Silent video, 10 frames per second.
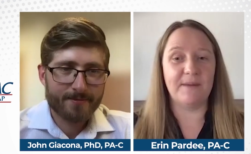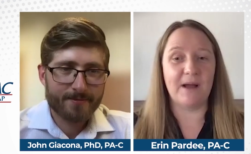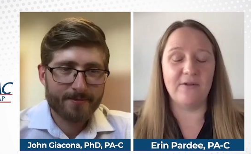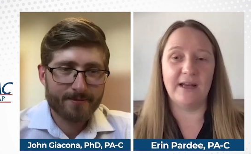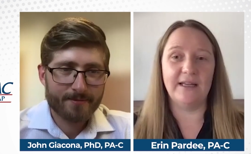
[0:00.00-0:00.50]

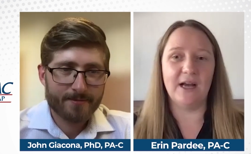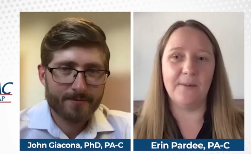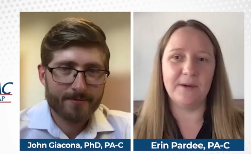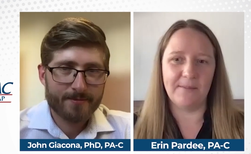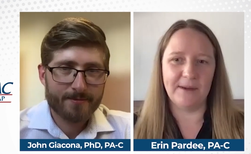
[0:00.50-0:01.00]
Speaker 1: about any
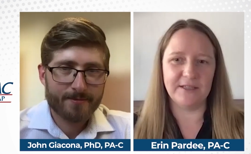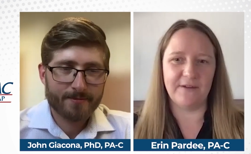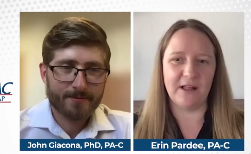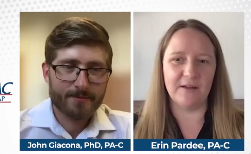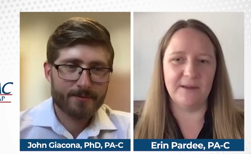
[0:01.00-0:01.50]
upcoming
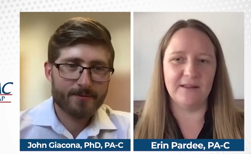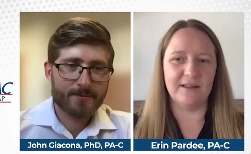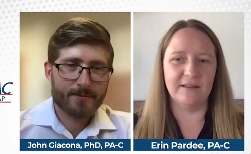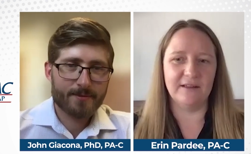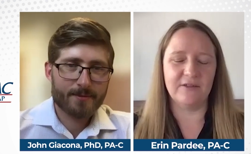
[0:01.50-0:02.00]

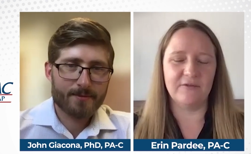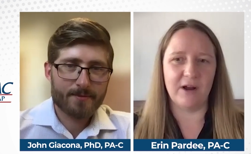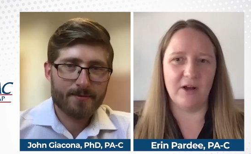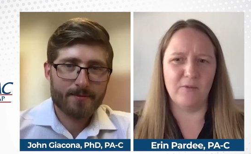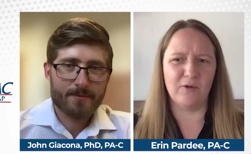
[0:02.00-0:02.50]
developments in this
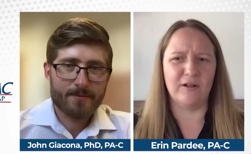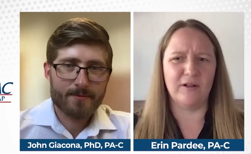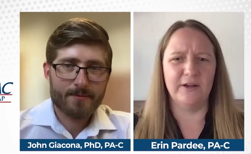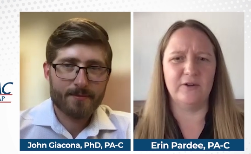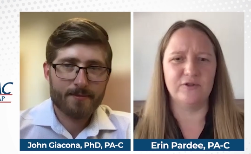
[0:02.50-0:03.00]
realm or
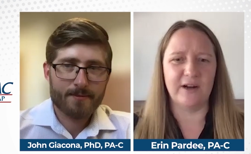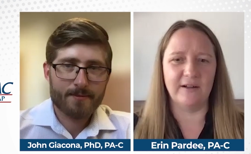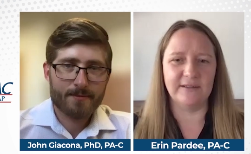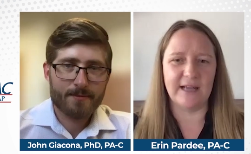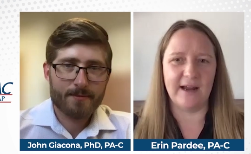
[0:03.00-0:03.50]
clinical
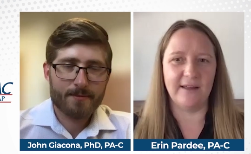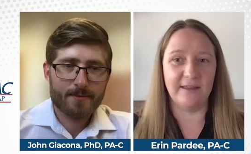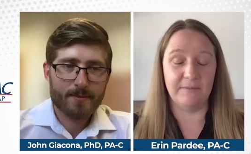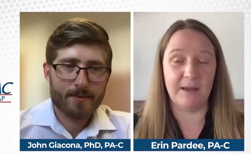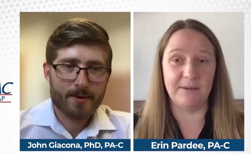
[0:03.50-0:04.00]
trial data
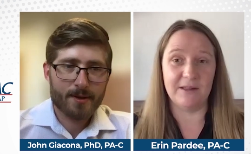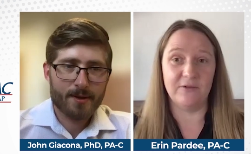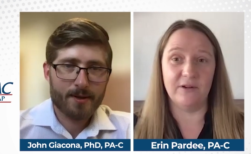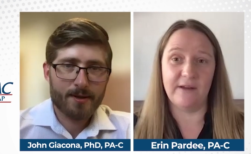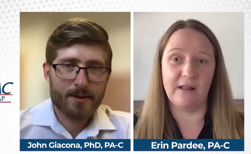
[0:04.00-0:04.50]
that may be
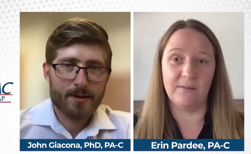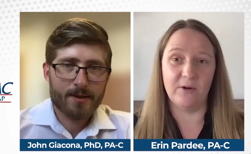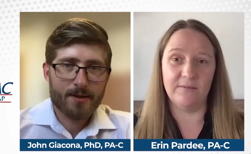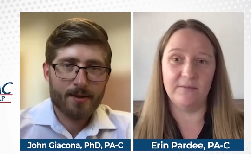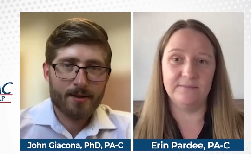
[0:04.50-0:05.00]
soon
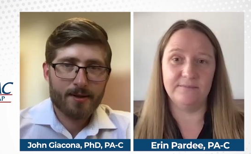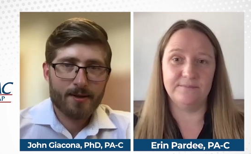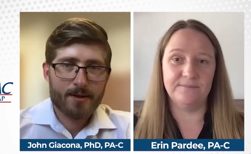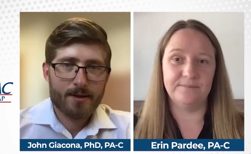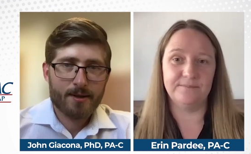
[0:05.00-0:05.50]
available?
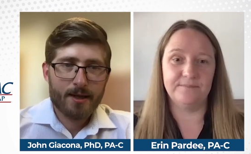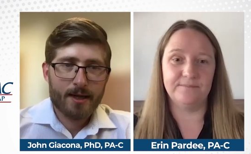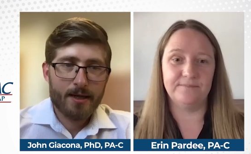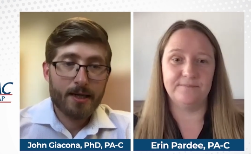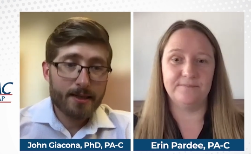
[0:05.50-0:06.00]

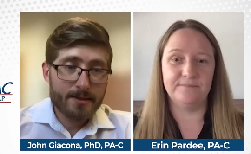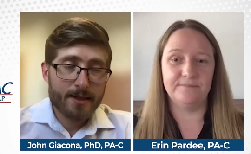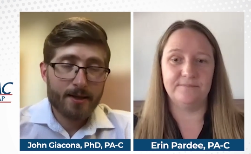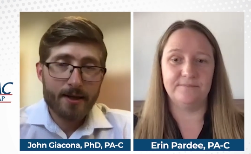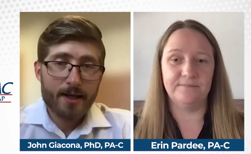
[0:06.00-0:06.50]
Speaker 2: Yes,
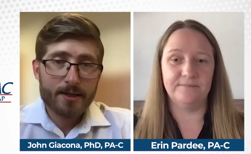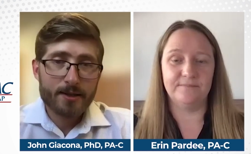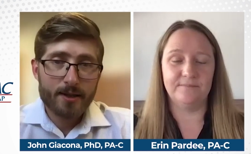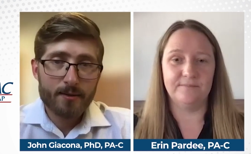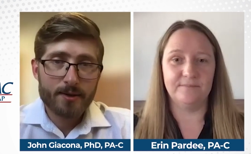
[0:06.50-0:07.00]
Erin.
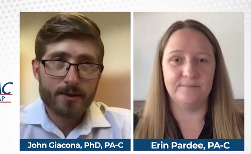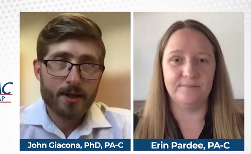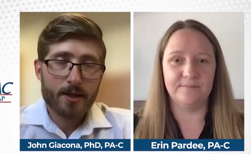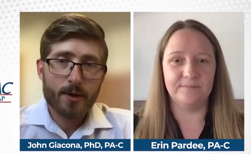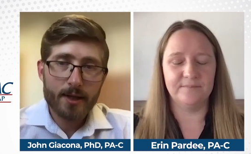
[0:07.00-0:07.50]
Actually, there was
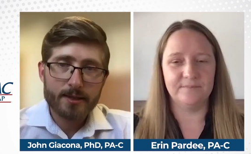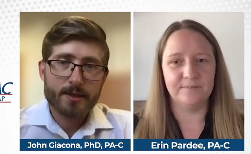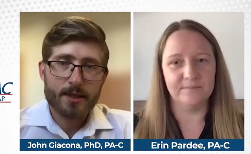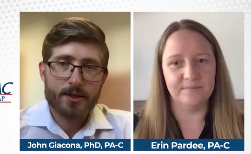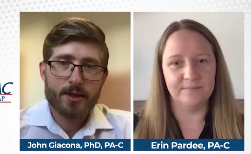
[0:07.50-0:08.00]
a great
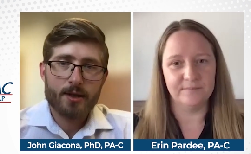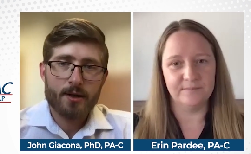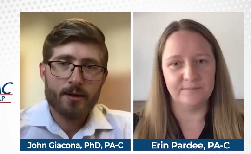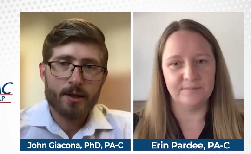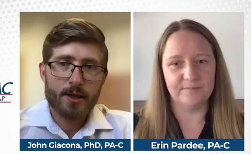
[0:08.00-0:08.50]
discussion
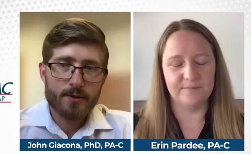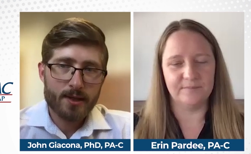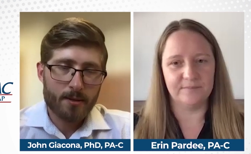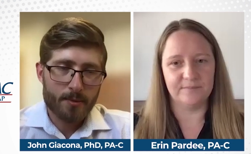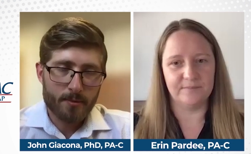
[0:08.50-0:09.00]
on the use
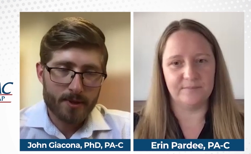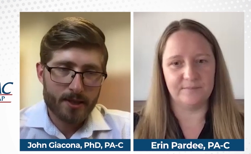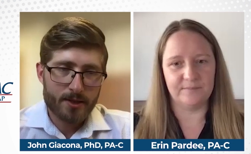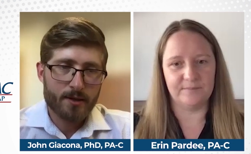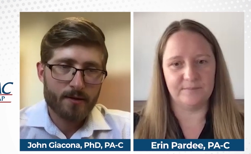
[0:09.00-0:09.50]
and
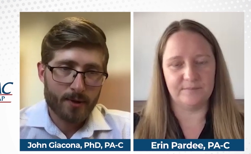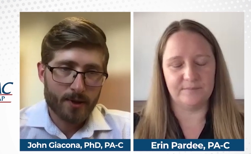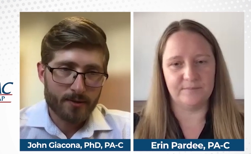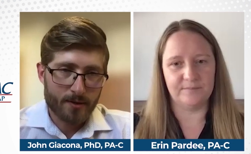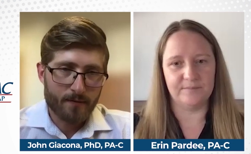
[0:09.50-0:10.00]
implementation of
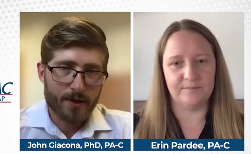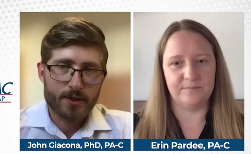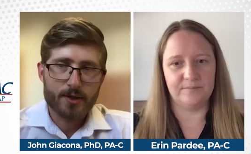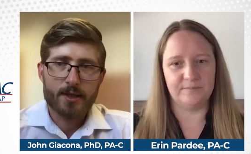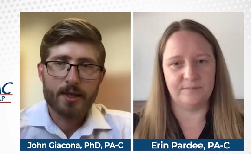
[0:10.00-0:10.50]
renal
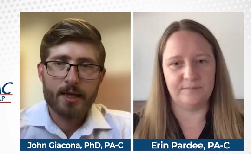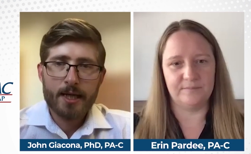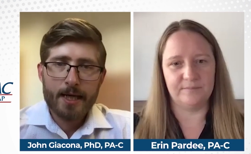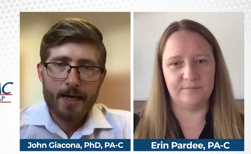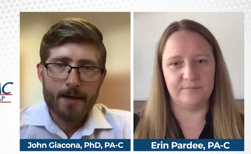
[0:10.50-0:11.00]
denervation
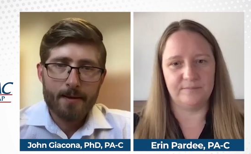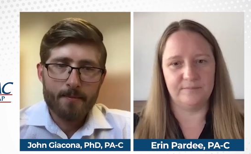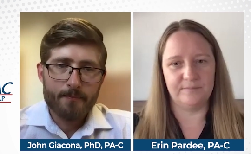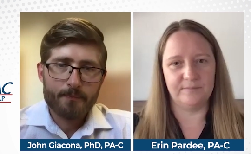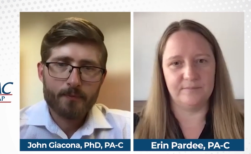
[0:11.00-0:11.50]
um,